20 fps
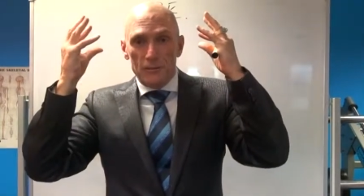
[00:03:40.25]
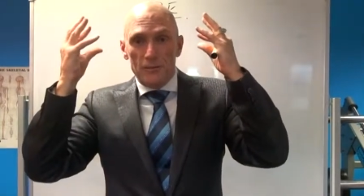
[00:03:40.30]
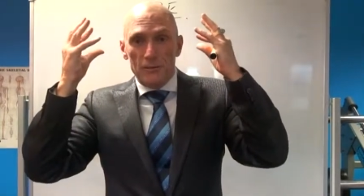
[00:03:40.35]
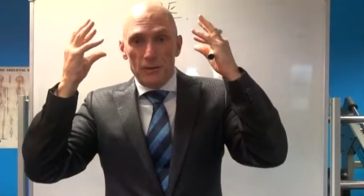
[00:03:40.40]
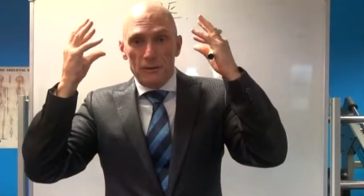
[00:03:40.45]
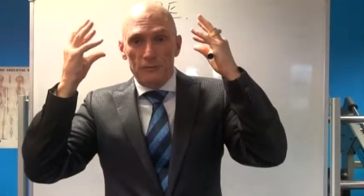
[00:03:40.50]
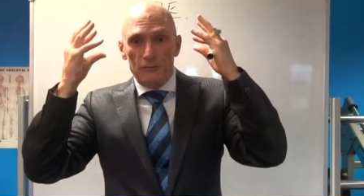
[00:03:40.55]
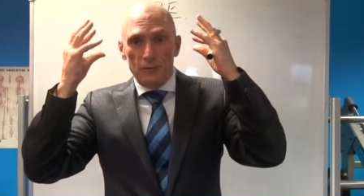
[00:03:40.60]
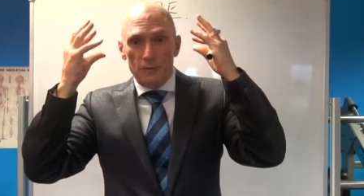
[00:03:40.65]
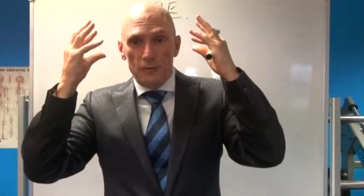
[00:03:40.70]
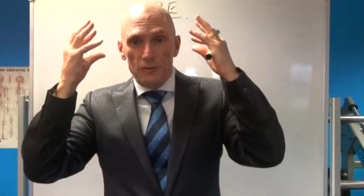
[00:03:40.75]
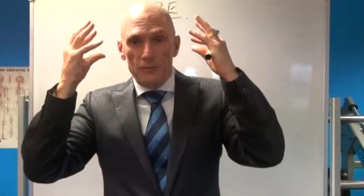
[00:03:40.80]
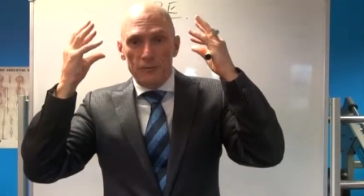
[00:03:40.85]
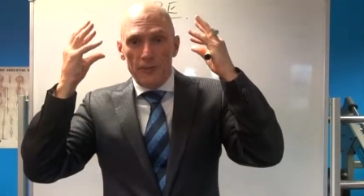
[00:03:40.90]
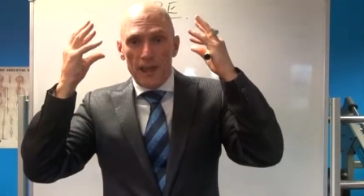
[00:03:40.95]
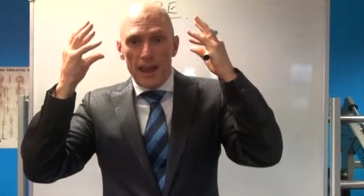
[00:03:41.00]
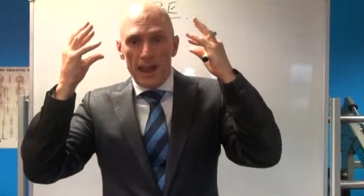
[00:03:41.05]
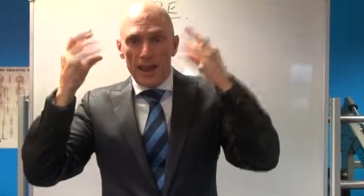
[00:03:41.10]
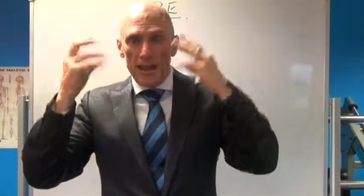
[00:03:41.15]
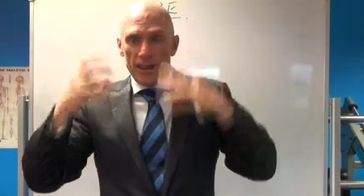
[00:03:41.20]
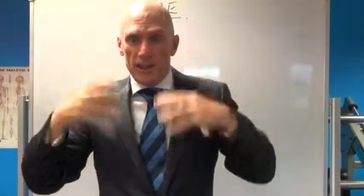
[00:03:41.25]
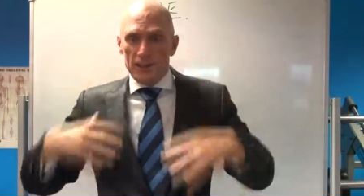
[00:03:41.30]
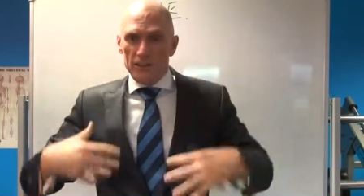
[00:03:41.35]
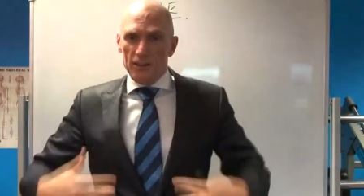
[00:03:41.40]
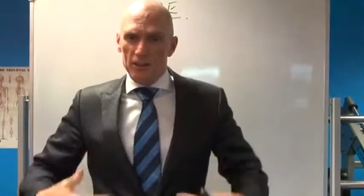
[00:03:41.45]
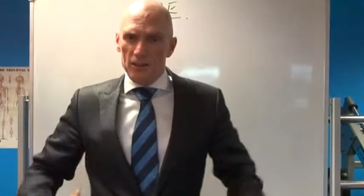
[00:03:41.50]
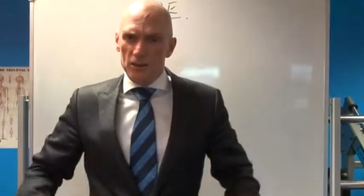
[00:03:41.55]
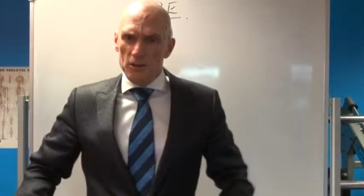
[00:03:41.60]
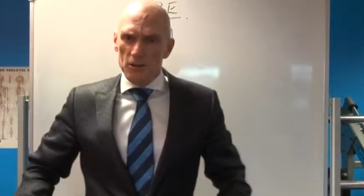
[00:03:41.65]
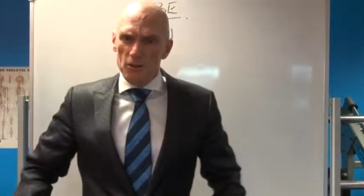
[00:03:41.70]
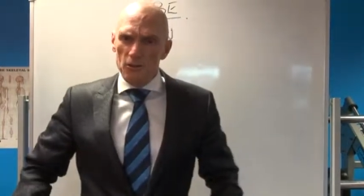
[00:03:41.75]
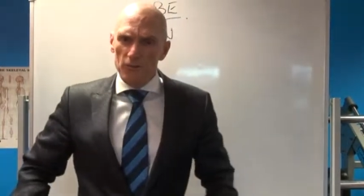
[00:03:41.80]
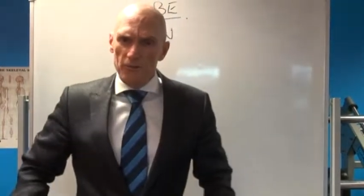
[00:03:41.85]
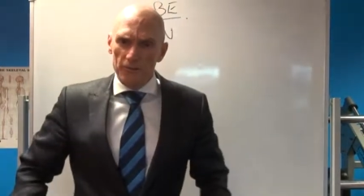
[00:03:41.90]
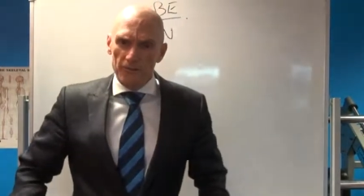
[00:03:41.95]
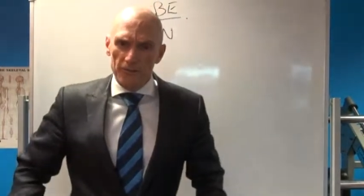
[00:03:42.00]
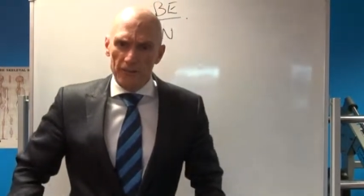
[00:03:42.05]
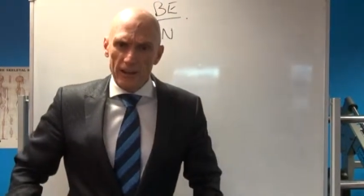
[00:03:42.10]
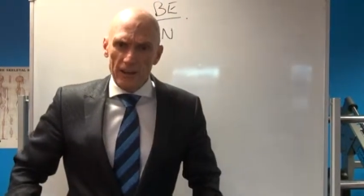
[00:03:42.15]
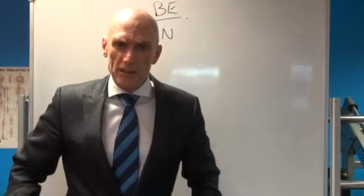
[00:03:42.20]
are full of fat, then your
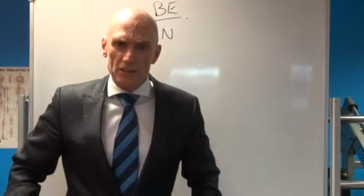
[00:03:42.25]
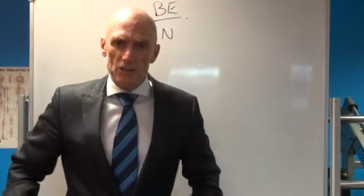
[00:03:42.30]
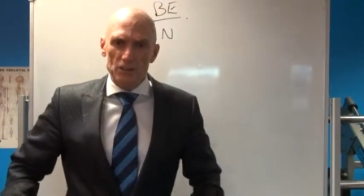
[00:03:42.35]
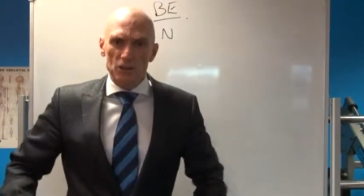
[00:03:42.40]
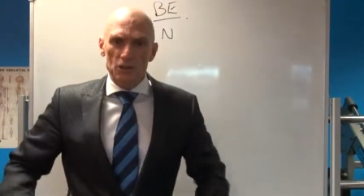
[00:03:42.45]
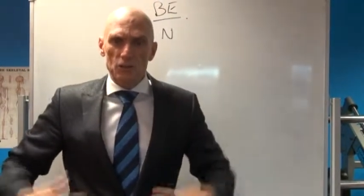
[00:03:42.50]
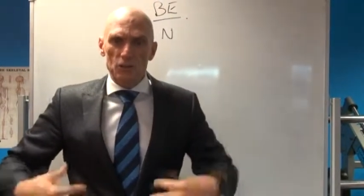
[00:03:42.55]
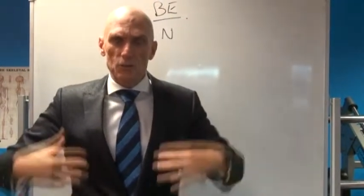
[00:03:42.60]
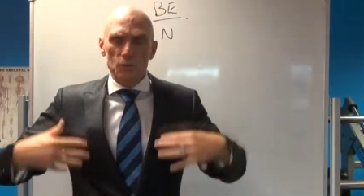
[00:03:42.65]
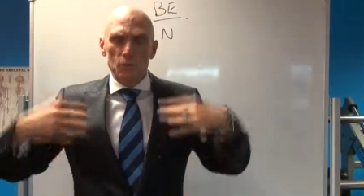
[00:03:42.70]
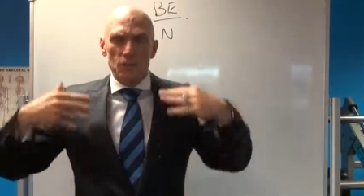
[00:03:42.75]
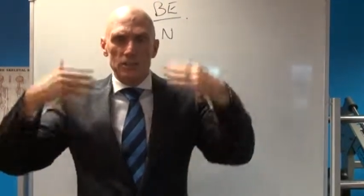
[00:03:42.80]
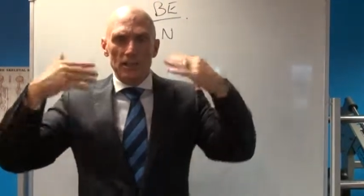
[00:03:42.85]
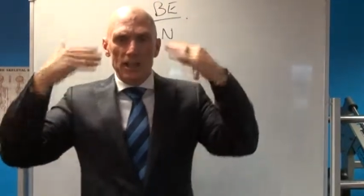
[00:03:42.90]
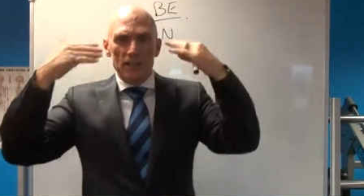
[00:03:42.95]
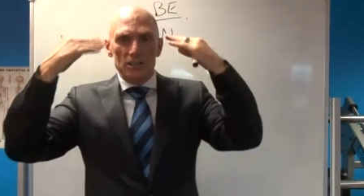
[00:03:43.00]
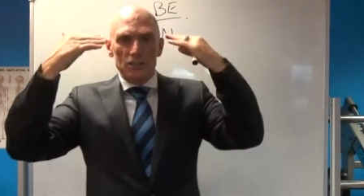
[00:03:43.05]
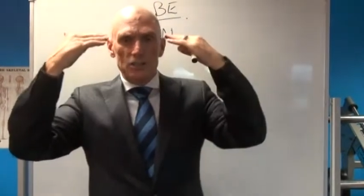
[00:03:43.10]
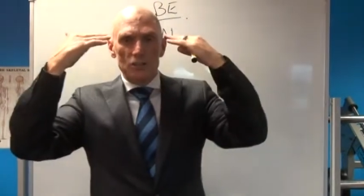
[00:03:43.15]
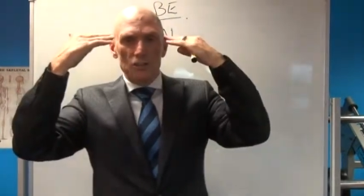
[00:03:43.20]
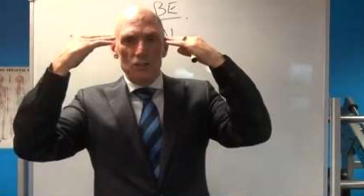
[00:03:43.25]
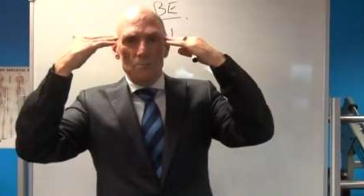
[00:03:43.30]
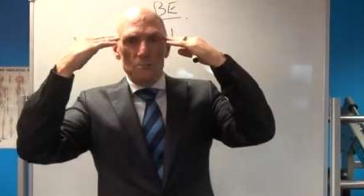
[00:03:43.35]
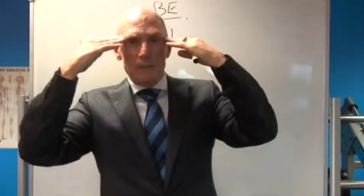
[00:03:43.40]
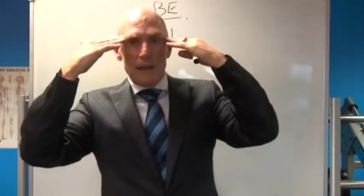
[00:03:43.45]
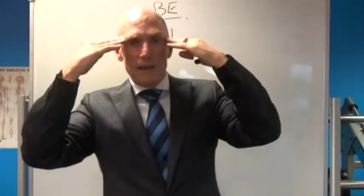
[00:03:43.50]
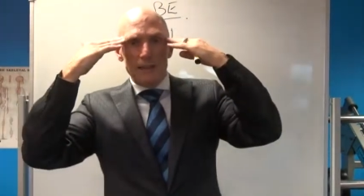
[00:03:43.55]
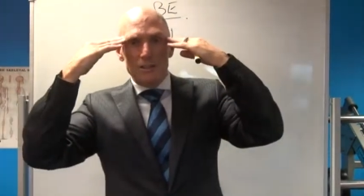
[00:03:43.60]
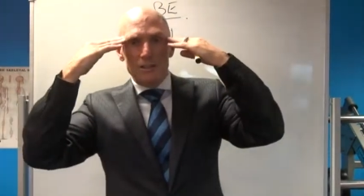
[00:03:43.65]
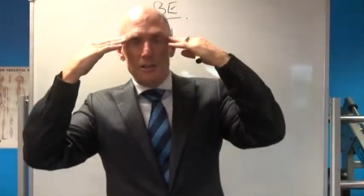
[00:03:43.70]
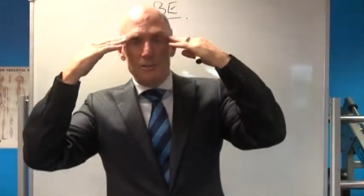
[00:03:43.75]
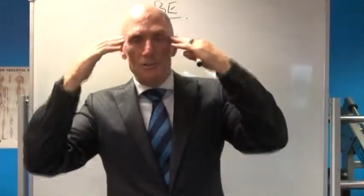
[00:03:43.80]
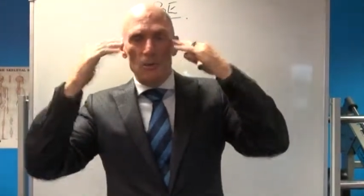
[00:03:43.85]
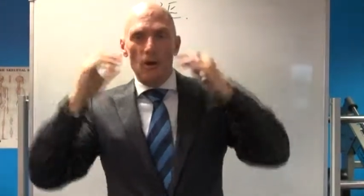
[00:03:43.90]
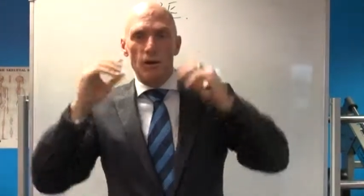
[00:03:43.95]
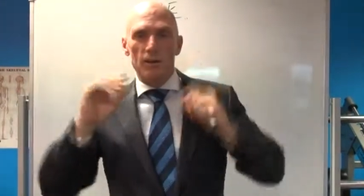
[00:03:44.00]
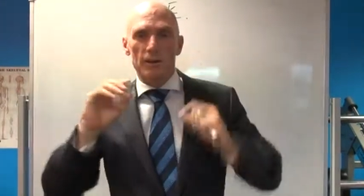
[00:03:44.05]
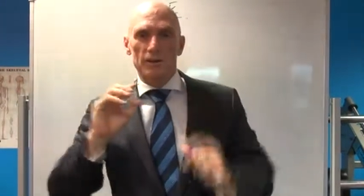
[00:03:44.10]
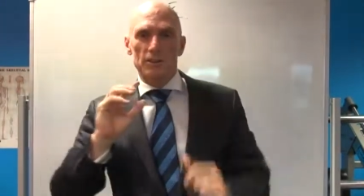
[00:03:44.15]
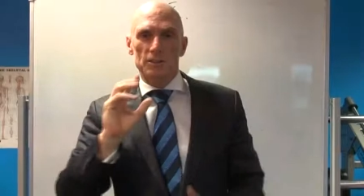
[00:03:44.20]
fat cells will start to match the
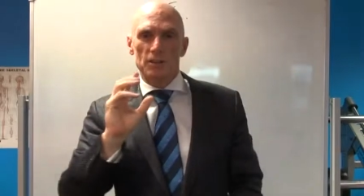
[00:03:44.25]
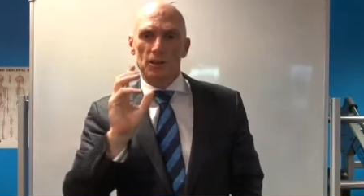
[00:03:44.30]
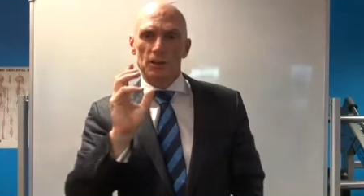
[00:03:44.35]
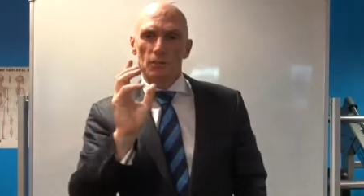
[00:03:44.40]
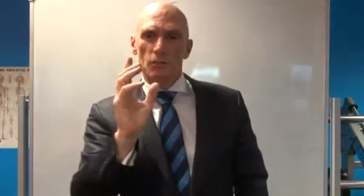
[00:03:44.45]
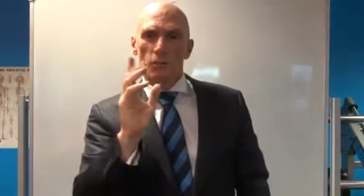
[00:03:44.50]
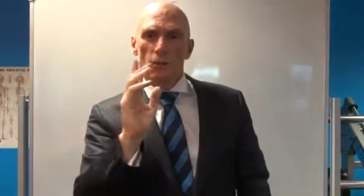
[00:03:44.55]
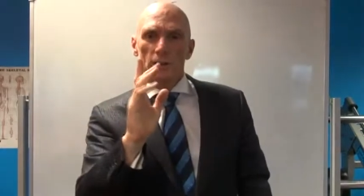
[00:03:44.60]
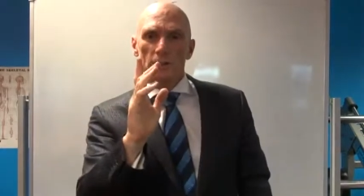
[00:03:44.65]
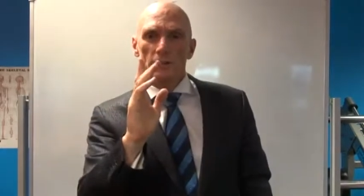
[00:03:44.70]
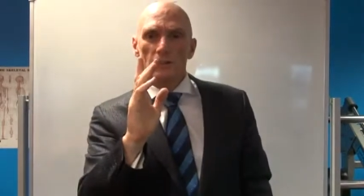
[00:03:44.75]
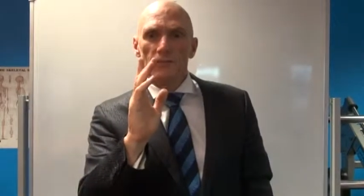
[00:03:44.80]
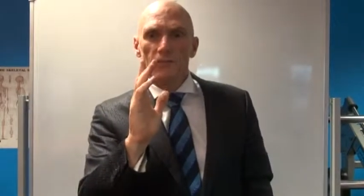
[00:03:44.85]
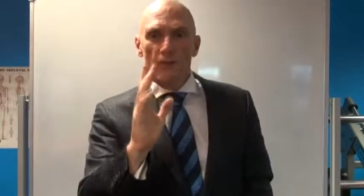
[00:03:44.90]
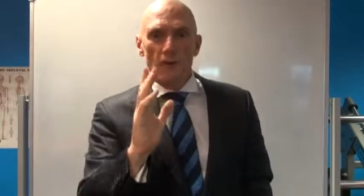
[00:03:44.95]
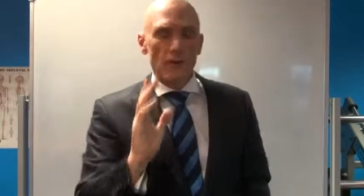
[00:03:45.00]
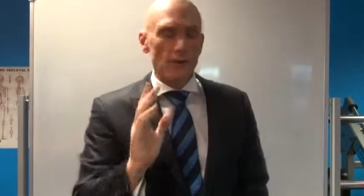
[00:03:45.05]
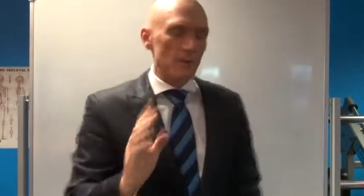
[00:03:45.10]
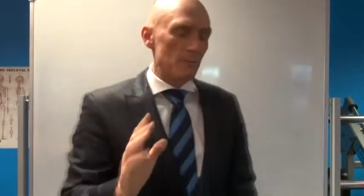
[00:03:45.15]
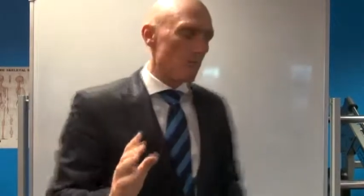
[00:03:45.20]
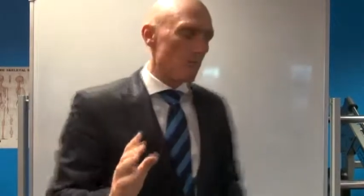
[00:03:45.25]
mind. So what's very